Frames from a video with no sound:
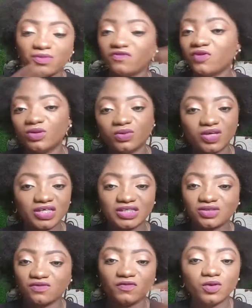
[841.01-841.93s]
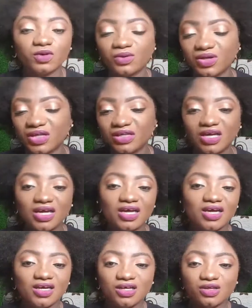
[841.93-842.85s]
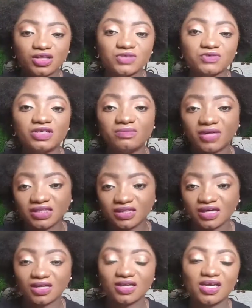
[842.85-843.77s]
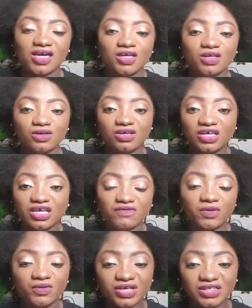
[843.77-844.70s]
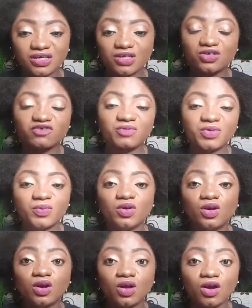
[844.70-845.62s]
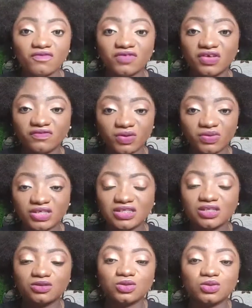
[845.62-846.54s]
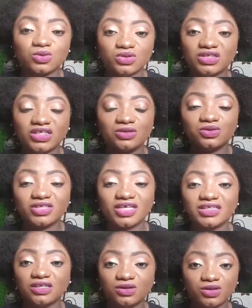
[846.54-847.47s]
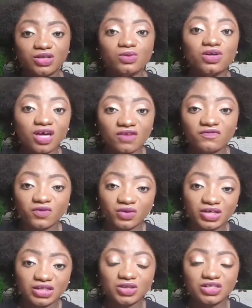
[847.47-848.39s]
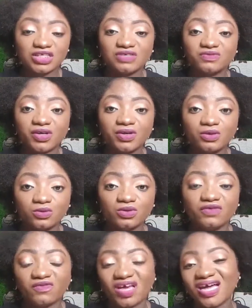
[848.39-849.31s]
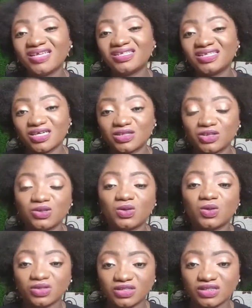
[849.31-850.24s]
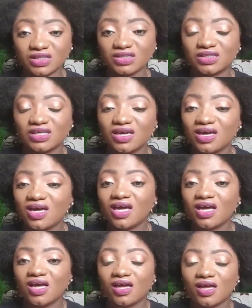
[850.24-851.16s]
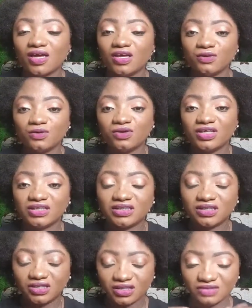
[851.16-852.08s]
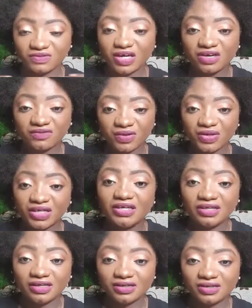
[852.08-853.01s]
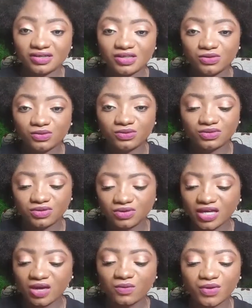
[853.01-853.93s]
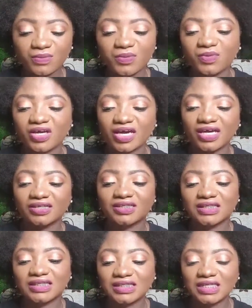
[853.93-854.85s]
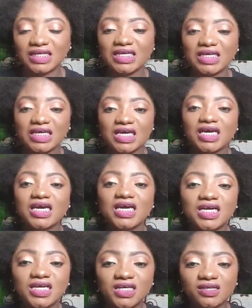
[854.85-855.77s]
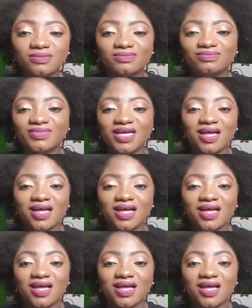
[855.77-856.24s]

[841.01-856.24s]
type of followers or following, it doesn't really matter. Giveaways, a lot of people love giveaways. They do that a lot. They look out for it. So it is very good if you add that to your content. It is very, very key. So that way people can see more